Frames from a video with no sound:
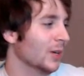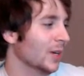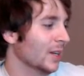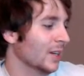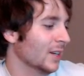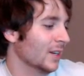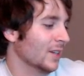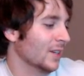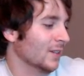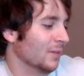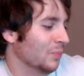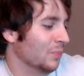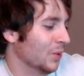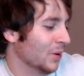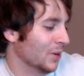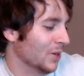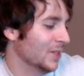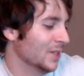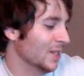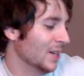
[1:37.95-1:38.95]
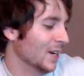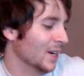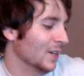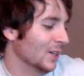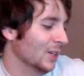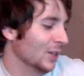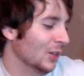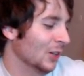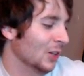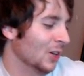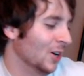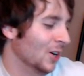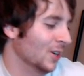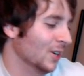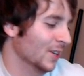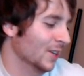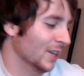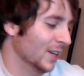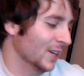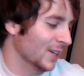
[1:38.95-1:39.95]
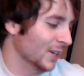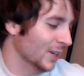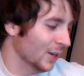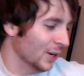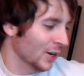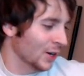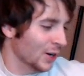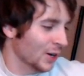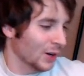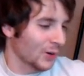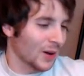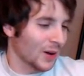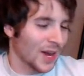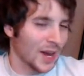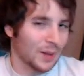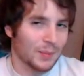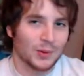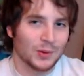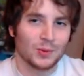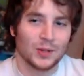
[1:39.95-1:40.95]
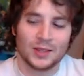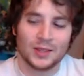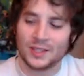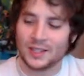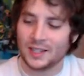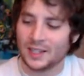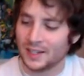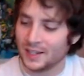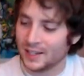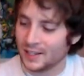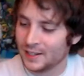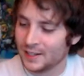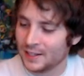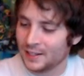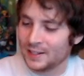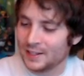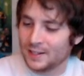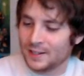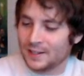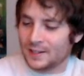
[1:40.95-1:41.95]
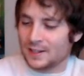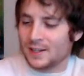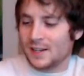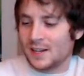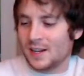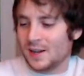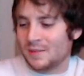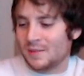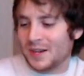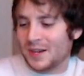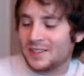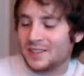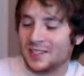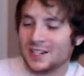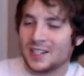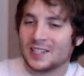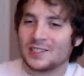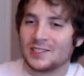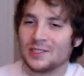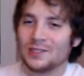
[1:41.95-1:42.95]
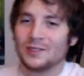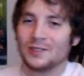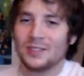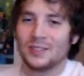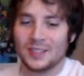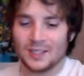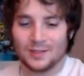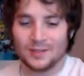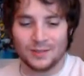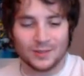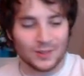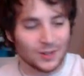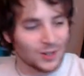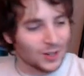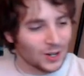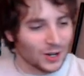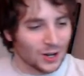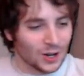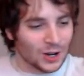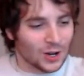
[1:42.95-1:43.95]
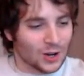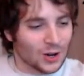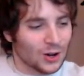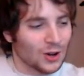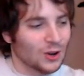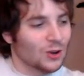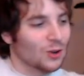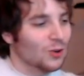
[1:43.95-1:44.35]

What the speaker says: It'll probably take a little longer than what happened with the Amaterasu of